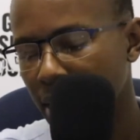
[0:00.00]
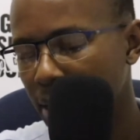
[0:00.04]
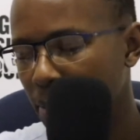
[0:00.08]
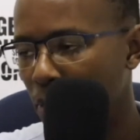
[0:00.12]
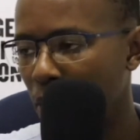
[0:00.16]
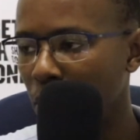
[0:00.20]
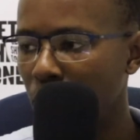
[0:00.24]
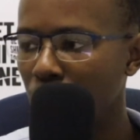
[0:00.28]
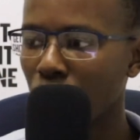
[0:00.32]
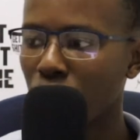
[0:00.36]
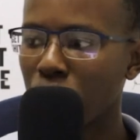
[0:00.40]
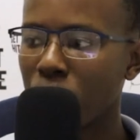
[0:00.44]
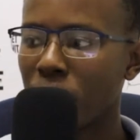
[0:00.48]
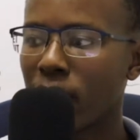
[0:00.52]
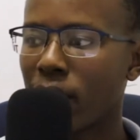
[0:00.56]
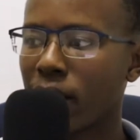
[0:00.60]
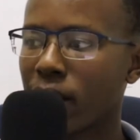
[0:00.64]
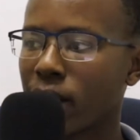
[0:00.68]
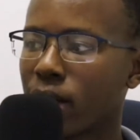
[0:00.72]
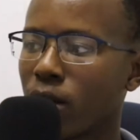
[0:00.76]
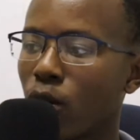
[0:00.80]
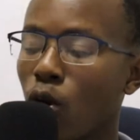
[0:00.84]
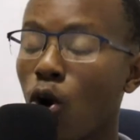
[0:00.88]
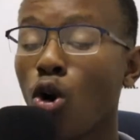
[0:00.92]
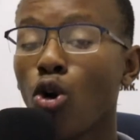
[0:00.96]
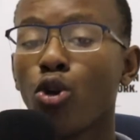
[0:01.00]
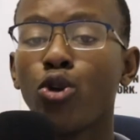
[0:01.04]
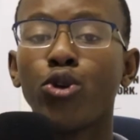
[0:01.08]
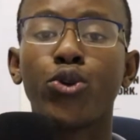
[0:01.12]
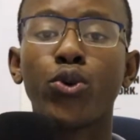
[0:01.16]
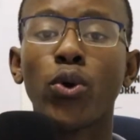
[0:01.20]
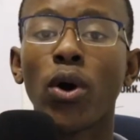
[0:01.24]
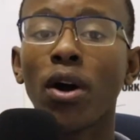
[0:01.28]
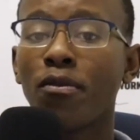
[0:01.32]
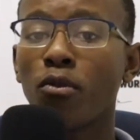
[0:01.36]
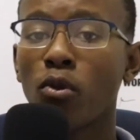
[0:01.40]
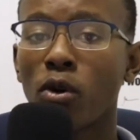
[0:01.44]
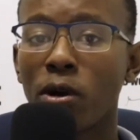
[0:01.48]
People will be like, oh, you
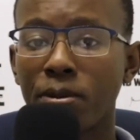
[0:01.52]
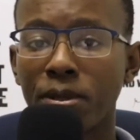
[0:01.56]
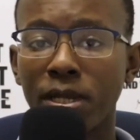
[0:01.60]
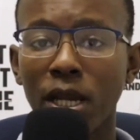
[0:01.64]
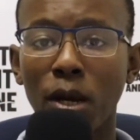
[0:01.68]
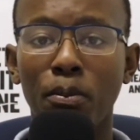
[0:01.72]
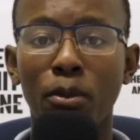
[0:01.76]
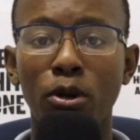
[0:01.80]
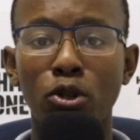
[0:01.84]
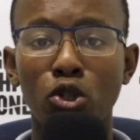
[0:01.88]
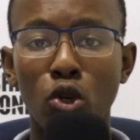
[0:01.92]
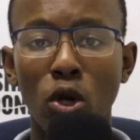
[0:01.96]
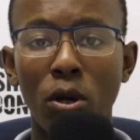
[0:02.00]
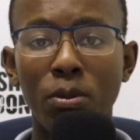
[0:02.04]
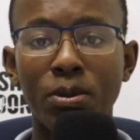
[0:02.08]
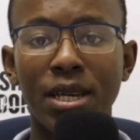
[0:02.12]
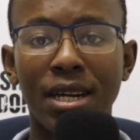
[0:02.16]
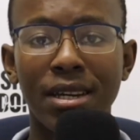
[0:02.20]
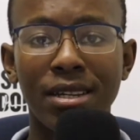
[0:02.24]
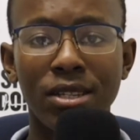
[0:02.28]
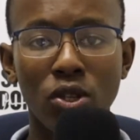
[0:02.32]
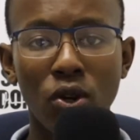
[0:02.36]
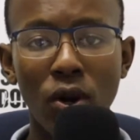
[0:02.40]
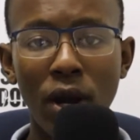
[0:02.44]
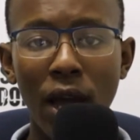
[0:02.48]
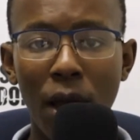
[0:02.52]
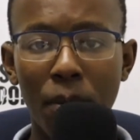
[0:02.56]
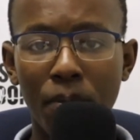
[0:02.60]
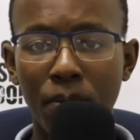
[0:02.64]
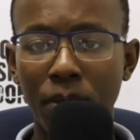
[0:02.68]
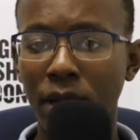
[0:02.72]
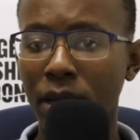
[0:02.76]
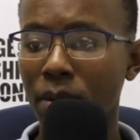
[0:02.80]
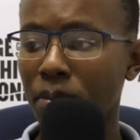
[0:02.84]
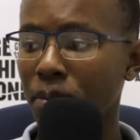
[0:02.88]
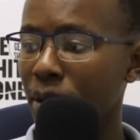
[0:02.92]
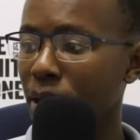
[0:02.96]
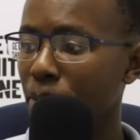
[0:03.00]
do have a website, but your website is
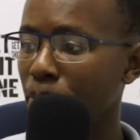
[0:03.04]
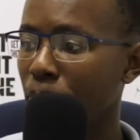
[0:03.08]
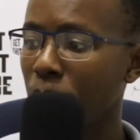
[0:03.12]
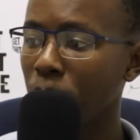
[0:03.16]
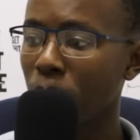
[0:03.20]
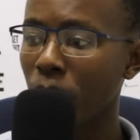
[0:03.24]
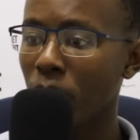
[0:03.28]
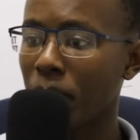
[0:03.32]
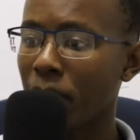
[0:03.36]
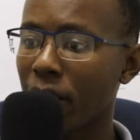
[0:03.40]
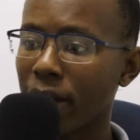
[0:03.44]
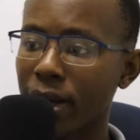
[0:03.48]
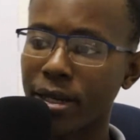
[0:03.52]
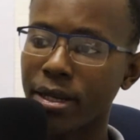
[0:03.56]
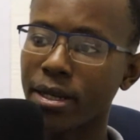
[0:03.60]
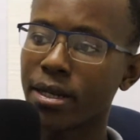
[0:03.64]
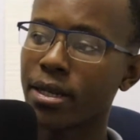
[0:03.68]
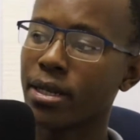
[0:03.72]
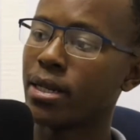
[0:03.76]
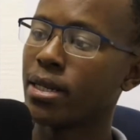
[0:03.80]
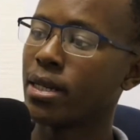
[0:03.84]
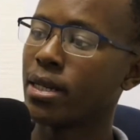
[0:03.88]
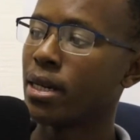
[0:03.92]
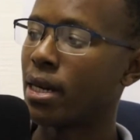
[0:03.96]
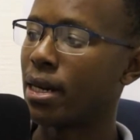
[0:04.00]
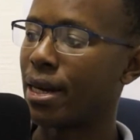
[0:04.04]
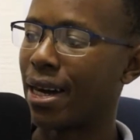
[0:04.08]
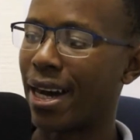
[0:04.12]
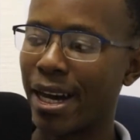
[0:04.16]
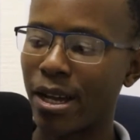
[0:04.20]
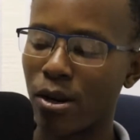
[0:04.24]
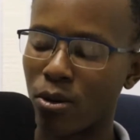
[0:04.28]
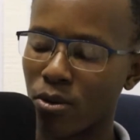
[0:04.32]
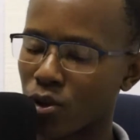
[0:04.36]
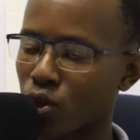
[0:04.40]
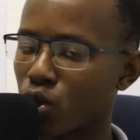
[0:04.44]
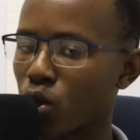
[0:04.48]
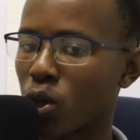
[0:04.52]
crap. And people are like, I
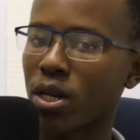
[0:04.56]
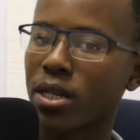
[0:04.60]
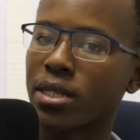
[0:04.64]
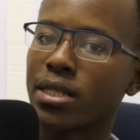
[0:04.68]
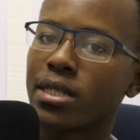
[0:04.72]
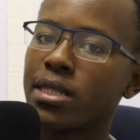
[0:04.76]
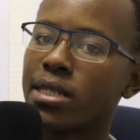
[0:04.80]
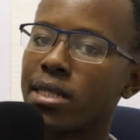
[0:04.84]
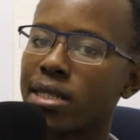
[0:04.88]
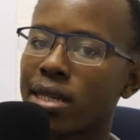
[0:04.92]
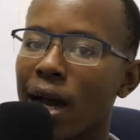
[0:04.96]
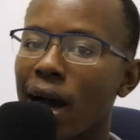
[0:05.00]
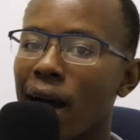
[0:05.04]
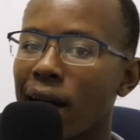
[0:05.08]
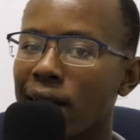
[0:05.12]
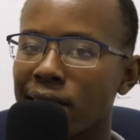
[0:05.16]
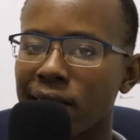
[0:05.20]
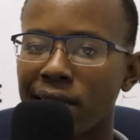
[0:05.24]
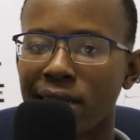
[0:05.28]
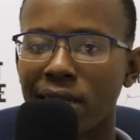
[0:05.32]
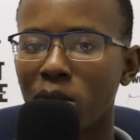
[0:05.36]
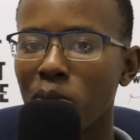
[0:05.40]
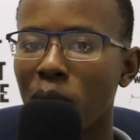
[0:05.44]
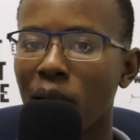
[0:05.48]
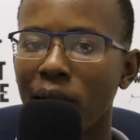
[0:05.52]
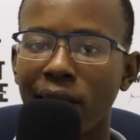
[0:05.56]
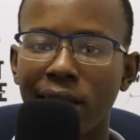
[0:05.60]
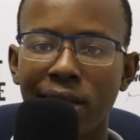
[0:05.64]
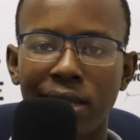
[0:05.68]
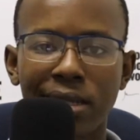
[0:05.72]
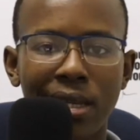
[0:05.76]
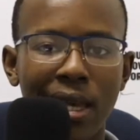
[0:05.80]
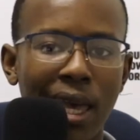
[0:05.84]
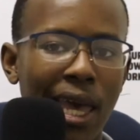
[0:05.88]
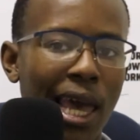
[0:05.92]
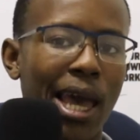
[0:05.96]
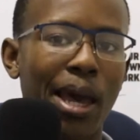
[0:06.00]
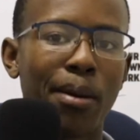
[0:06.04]
don't trust these guys. They seem like a
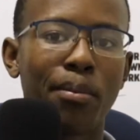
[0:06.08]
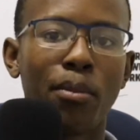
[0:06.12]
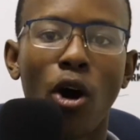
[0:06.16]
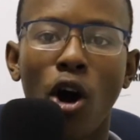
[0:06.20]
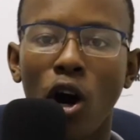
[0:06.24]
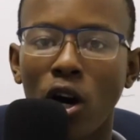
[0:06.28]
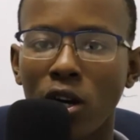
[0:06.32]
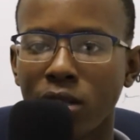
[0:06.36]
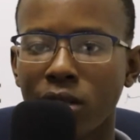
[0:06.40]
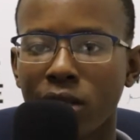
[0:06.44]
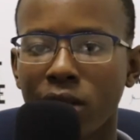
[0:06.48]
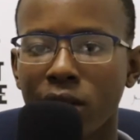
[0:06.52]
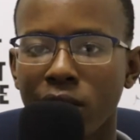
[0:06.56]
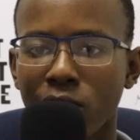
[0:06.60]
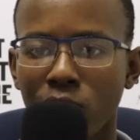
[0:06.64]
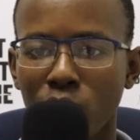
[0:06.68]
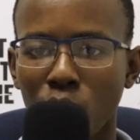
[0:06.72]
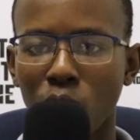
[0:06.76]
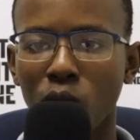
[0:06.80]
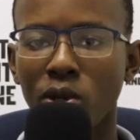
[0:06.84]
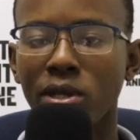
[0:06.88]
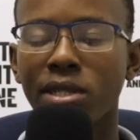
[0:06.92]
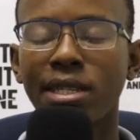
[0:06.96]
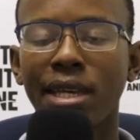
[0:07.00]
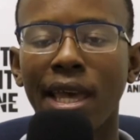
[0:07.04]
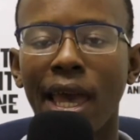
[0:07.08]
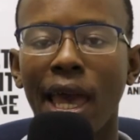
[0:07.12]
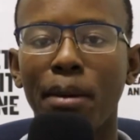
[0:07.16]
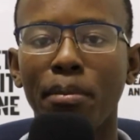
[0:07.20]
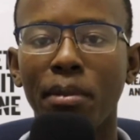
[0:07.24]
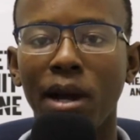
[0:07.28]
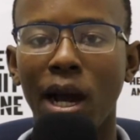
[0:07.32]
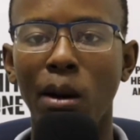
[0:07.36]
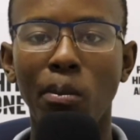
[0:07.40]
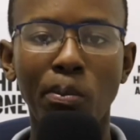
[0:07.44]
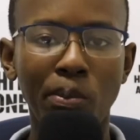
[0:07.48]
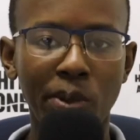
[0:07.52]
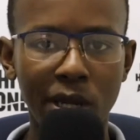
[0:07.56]
scam artist or a scam
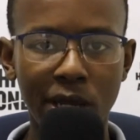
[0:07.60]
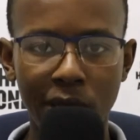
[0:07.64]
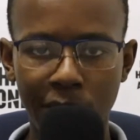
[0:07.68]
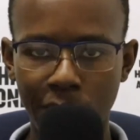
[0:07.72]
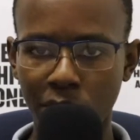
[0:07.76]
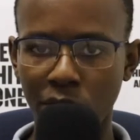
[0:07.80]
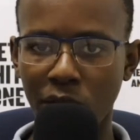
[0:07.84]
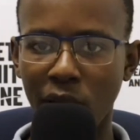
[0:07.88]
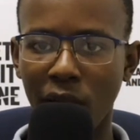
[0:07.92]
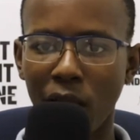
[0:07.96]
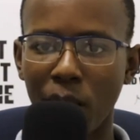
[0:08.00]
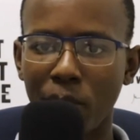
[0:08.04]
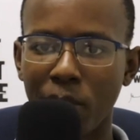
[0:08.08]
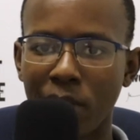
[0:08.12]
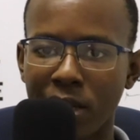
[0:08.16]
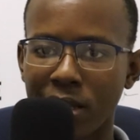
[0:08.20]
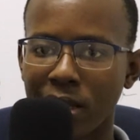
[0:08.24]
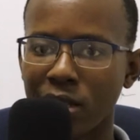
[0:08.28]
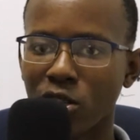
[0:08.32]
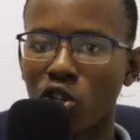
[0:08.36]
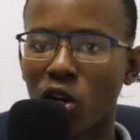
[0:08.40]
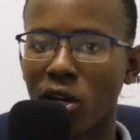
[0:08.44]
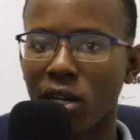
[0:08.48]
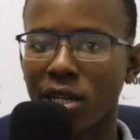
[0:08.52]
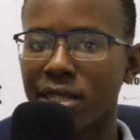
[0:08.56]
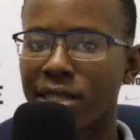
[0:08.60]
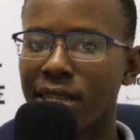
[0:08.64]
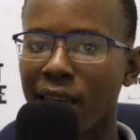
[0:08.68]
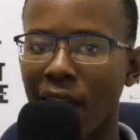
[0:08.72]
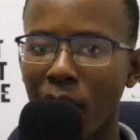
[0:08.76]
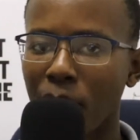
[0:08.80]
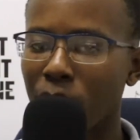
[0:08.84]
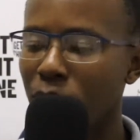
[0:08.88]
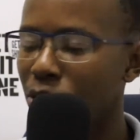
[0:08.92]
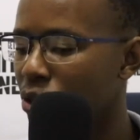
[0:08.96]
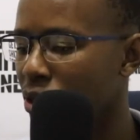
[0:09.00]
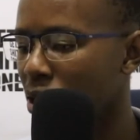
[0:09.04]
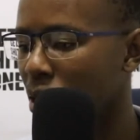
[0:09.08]
company. You know what I mean? They're trying to
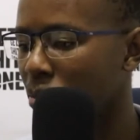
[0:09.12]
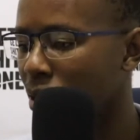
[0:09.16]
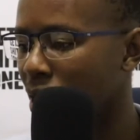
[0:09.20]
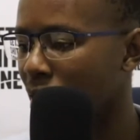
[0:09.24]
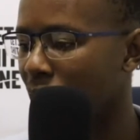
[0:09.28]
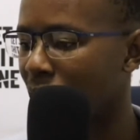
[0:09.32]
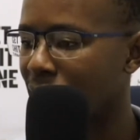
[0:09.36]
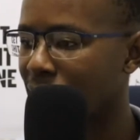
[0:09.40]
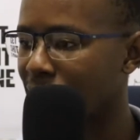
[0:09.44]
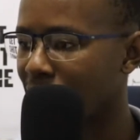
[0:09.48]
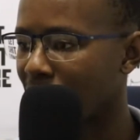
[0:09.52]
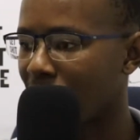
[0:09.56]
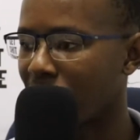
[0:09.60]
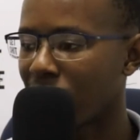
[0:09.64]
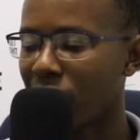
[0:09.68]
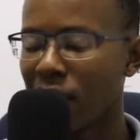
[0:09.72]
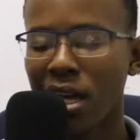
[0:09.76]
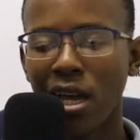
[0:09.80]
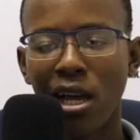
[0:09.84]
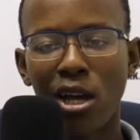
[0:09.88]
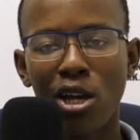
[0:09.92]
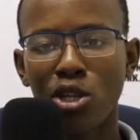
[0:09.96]
scam you or something like that.